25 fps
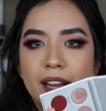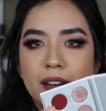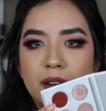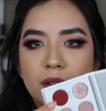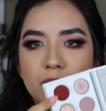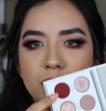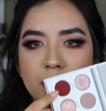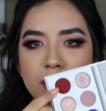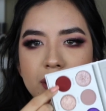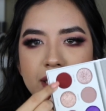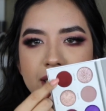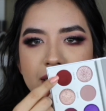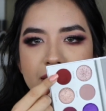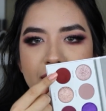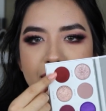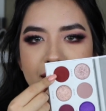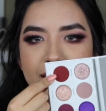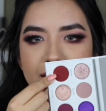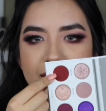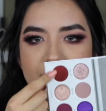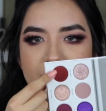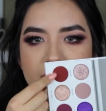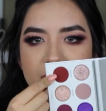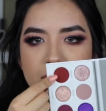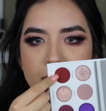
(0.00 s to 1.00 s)
I really
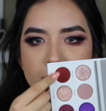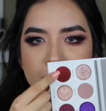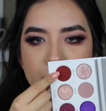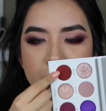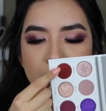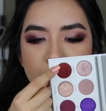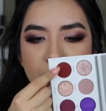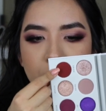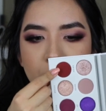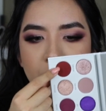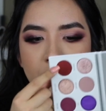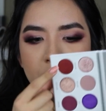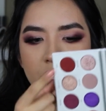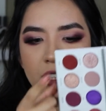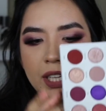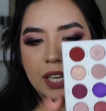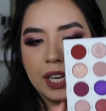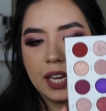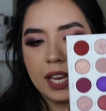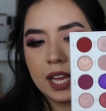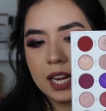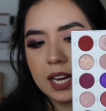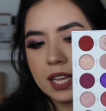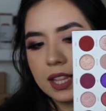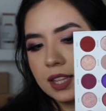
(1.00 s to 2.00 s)
like this maroon
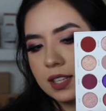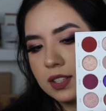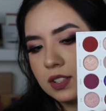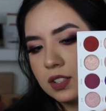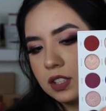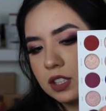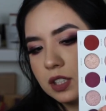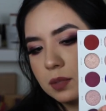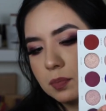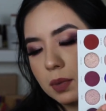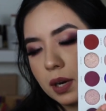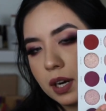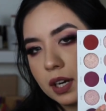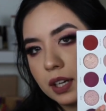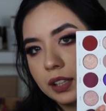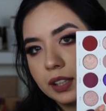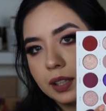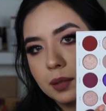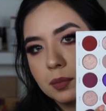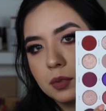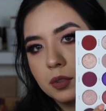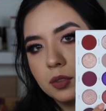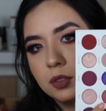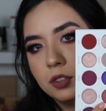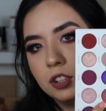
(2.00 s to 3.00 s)
shade, this
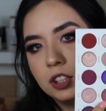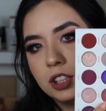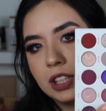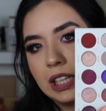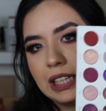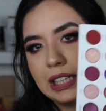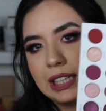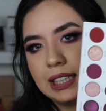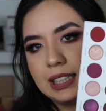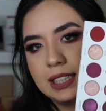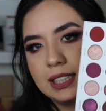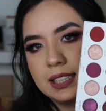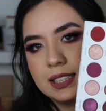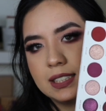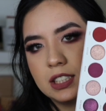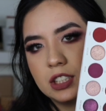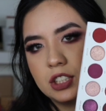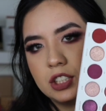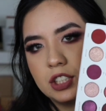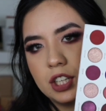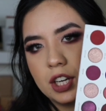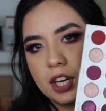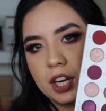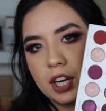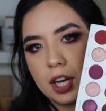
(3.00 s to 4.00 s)
sparkly maroon shade, and this
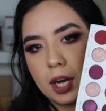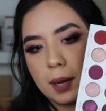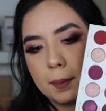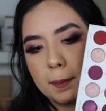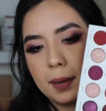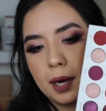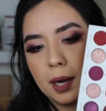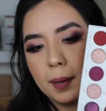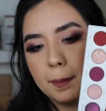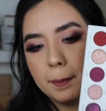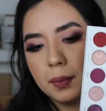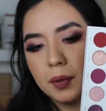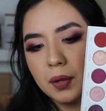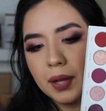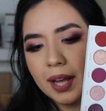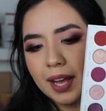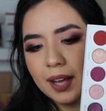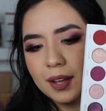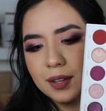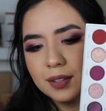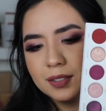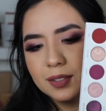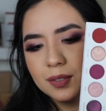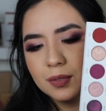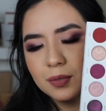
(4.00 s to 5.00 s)
dark purple.
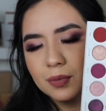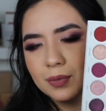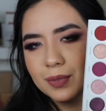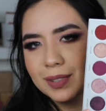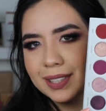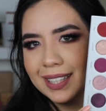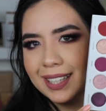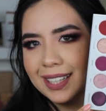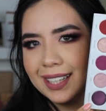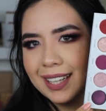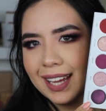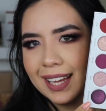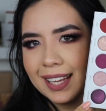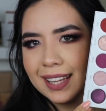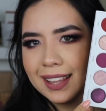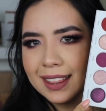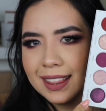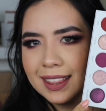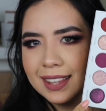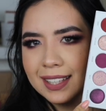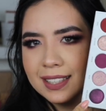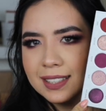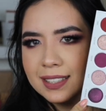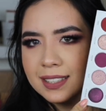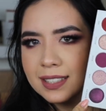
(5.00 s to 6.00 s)
I also really like
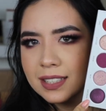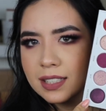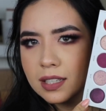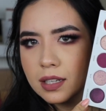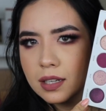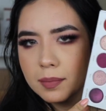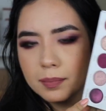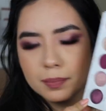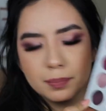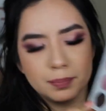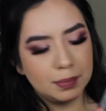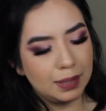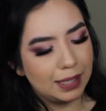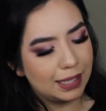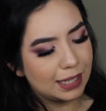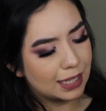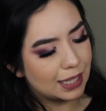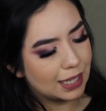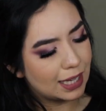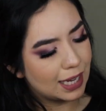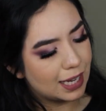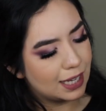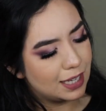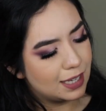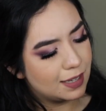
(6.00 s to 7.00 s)
this,
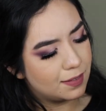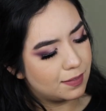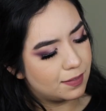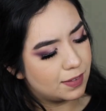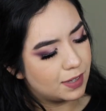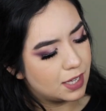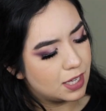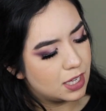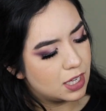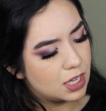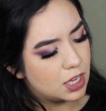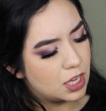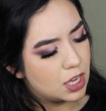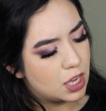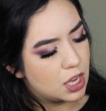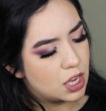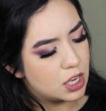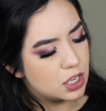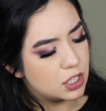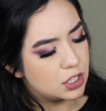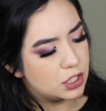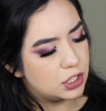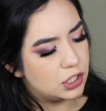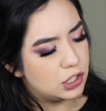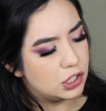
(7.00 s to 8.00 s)
like, kind of
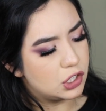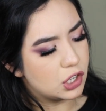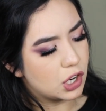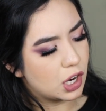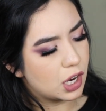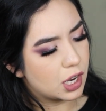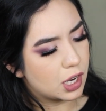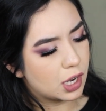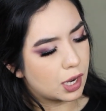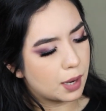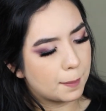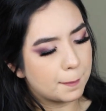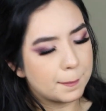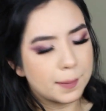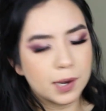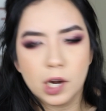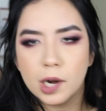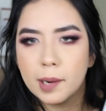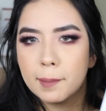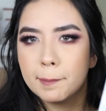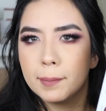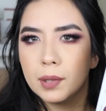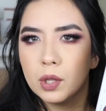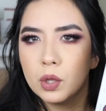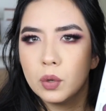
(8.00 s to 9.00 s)
dark
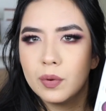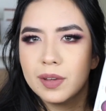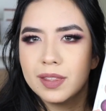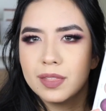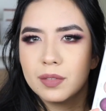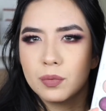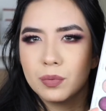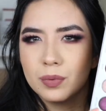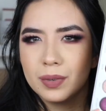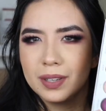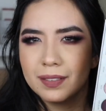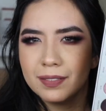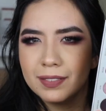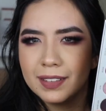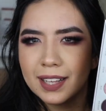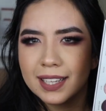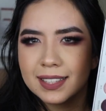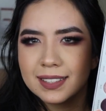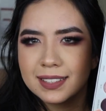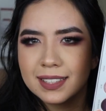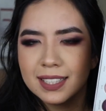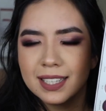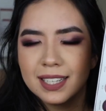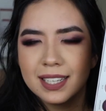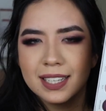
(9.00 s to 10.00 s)
purple with
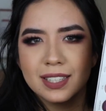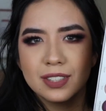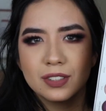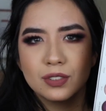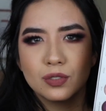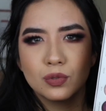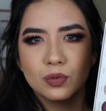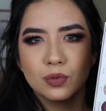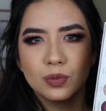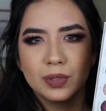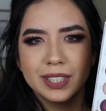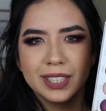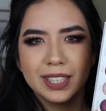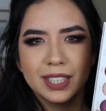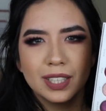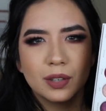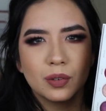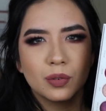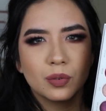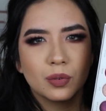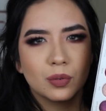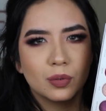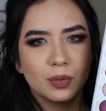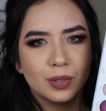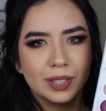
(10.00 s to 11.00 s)
reflex in it. It's really,
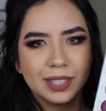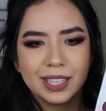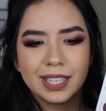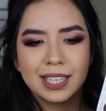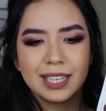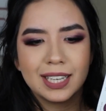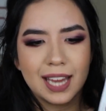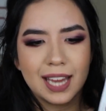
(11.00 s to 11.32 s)
really